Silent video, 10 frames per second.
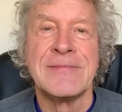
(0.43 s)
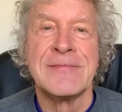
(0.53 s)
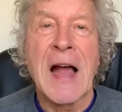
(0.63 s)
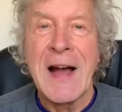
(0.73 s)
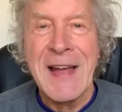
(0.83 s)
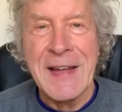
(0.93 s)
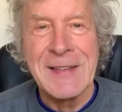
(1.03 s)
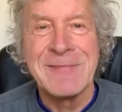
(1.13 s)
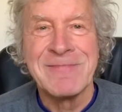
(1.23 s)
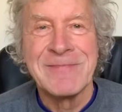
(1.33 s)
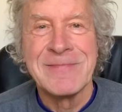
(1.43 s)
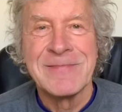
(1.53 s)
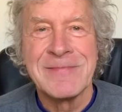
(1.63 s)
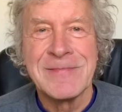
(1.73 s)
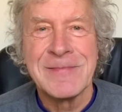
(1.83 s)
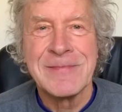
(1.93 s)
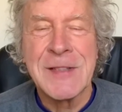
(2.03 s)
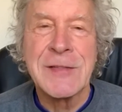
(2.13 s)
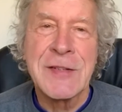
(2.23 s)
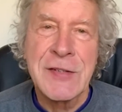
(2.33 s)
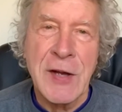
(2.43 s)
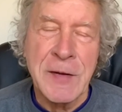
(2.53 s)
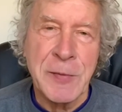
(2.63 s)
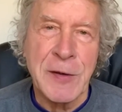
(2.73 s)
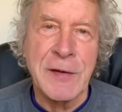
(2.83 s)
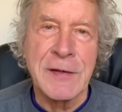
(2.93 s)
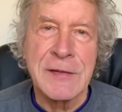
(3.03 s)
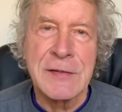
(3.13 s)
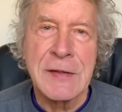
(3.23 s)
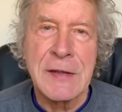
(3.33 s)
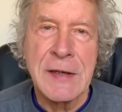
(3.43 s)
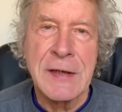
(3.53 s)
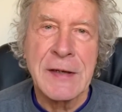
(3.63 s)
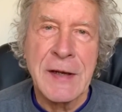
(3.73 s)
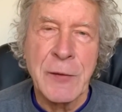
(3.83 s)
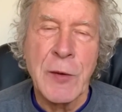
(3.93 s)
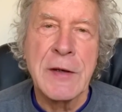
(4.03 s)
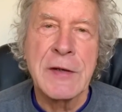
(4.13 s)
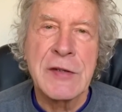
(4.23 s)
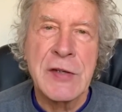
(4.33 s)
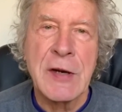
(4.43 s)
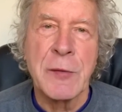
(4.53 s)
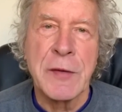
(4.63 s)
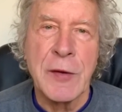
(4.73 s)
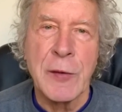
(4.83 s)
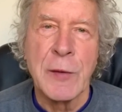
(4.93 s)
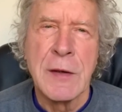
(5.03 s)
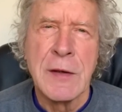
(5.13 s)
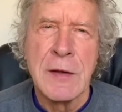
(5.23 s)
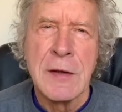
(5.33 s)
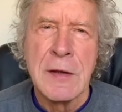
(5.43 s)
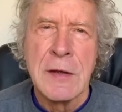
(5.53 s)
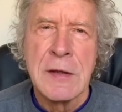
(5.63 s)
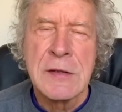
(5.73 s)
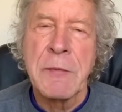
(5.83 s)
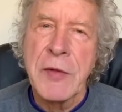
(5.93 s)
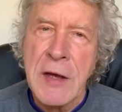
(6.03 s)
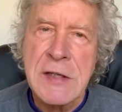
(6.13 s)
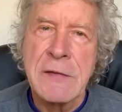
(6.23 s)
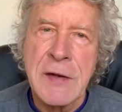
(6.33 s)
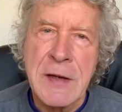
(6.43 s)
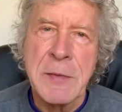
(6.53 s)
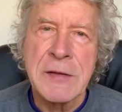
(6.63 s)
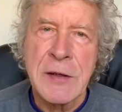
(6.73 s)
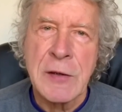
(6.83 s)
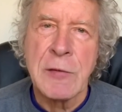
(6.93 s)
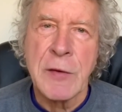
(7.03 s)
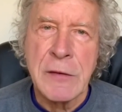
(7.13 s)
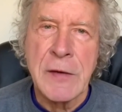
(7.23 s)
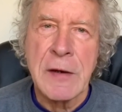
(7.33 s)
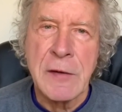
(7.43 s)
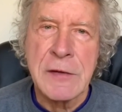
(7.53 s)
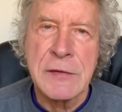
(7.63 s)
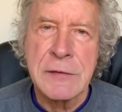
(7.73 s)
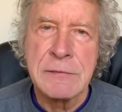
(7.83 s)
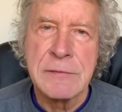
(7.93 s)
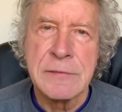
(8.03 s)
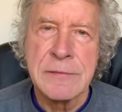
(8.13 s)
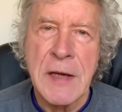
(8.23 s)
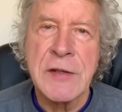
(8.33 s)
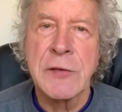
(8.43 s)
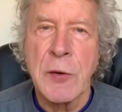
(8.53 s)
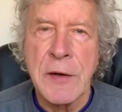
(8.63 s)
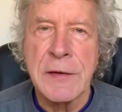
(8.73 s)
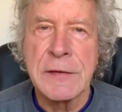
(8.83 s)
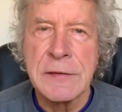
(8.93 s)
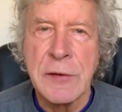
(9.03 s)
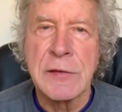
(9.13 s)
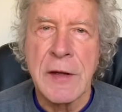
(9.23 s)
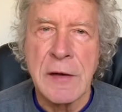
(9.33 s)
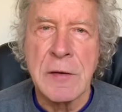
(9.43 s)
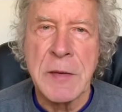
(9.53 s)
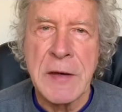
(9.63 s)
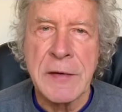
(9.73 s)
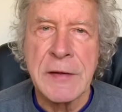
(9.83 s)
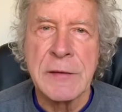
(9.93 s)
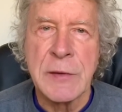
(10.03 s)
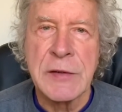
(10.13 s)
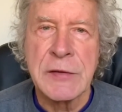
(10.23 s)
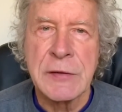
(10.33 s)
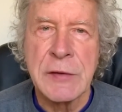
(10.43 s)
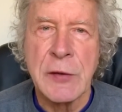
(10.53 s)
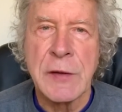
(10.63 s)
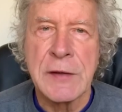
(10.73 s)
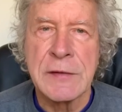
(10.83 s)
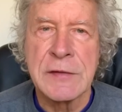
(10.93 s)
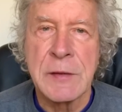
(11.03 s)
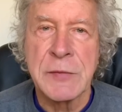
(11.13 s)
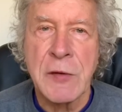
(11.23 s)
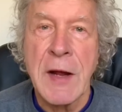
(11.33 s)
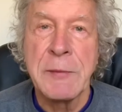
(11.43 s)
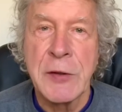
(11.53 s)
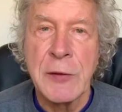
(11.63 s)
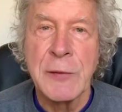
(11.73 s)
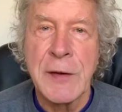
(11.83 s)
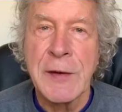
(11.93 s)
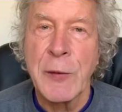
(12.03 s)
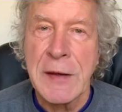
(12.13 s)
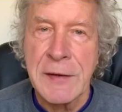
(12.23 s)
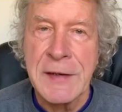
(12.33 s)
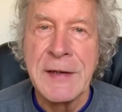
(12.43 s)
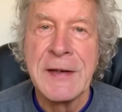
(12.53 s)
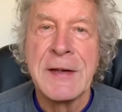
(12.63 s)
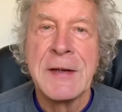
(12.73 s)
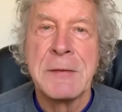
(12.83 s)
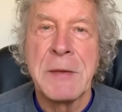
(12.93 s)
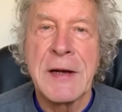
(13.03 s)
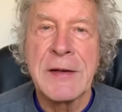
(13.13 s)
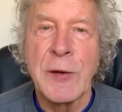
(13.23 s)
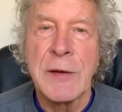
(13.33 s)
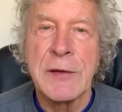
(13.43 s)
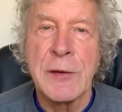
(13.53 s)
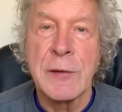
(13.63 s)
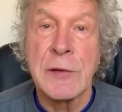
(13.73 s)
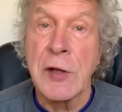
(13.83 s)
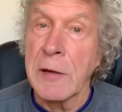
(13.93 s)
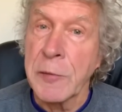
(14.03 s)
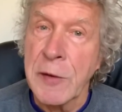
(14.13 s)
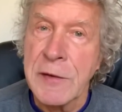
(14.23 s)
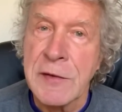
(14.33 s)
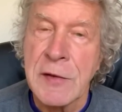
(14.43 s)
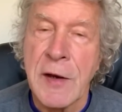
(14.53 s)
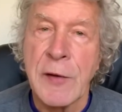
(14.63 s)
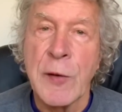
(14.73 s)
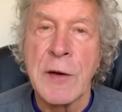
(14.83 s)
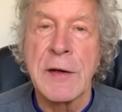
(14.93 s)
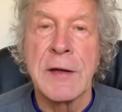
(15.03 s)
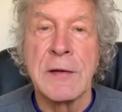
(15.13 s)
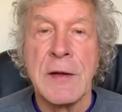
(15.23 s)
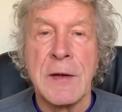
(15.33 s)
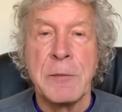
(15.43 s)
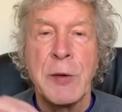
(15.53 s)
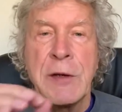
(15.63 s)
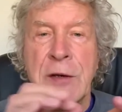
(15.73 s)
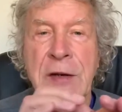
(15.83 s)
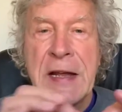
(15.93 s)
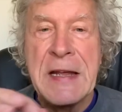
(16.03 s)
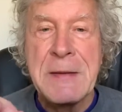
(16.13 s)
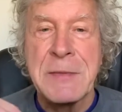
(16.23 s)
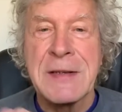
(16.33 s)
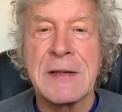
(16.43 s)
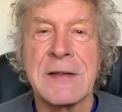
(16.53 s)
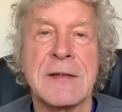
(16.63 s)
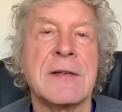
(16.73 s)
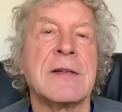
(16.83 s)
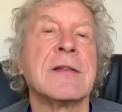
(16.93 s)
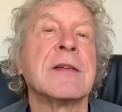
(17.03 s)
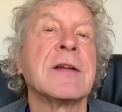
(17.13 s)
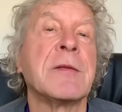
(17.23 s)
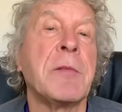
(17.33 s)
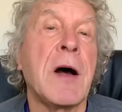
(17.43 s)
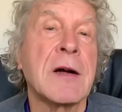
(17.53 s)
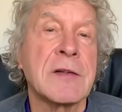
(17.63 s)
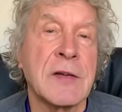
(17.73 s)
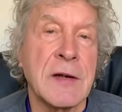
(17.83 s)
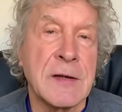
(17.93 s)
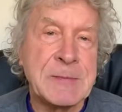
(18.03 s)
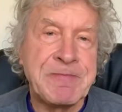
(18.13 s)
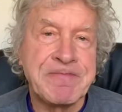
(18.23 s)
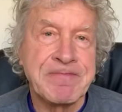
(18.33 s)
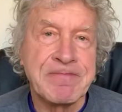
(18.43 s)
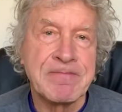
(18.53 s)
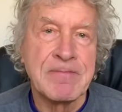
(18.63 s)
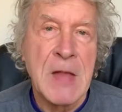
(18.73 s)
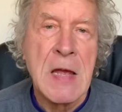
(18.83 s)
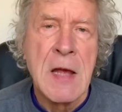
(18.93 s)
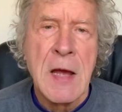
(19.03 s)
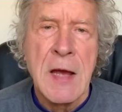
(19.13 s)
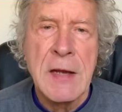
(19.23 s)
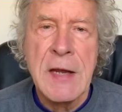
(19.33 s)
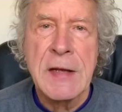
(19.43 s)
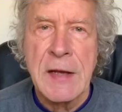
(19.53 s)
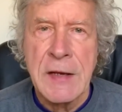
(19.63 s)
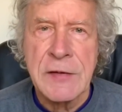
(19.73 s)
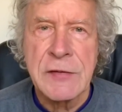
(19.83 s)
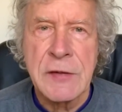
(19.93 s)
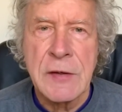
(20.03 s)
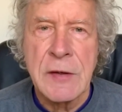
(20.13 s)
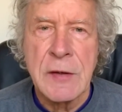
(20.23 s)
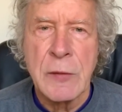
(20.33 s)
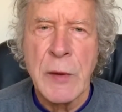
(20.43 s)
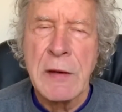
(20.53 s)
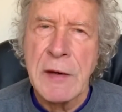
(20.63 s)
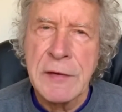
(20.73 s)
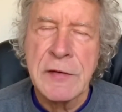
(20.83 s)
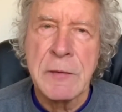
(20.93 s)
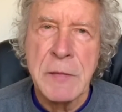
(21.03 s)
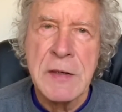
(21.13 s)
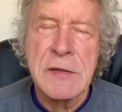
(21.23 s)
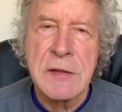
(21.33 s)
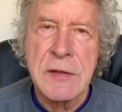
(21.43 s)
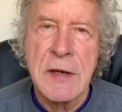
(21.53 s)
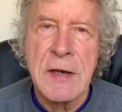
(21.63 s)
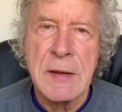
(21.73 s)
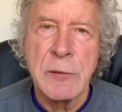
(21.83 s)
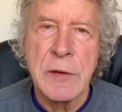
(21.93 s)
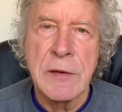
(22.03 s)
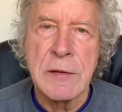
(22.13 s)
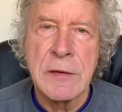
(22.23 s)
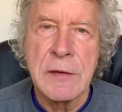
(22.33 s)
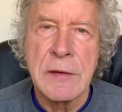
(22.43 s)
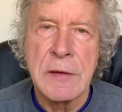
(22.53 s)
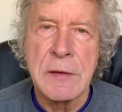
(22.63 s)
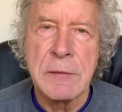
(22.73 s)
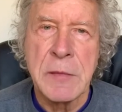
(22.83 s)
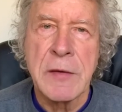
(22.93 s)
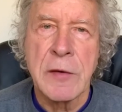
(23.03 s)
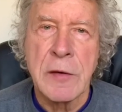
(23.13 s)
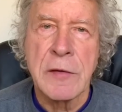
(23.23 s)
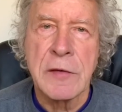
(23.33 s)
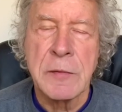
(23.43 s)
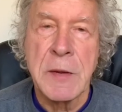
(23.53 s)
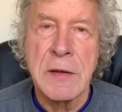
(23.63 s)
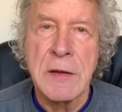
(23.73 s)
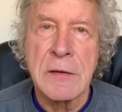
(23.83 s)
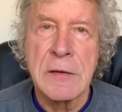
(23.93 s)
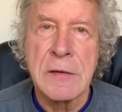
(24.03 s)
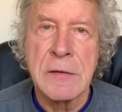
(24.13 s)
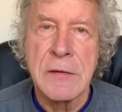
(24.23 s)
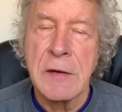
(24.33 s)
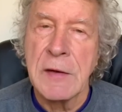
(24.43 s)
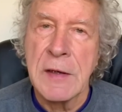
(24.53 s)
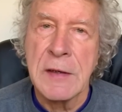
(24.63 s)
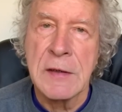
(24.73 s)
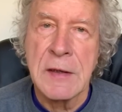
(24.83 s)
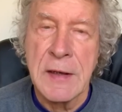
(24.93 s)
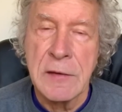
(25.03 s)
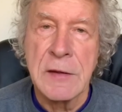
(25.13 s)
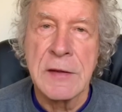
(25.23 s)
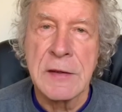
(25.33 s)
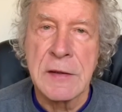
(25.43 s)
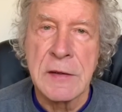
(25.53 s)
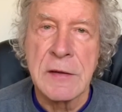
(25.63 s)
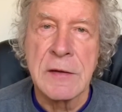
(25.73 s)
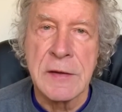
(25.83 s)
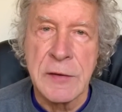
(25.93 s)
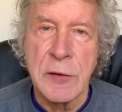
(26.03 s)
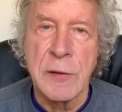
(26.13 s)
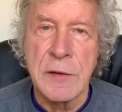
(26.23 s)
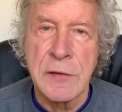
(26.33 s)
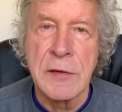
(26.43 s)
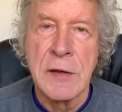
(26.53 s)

Hi, this is John Perkins, and I wanted to share with you some thoughts I've had about the coronavirus. I just wrote a newsletter about it, which you can subscribe to very quickly by going to johnperkins.org and putting your name in the little box there. In any case, we are at this amazing time when Mother Earth is speaking very loudly and clearly to us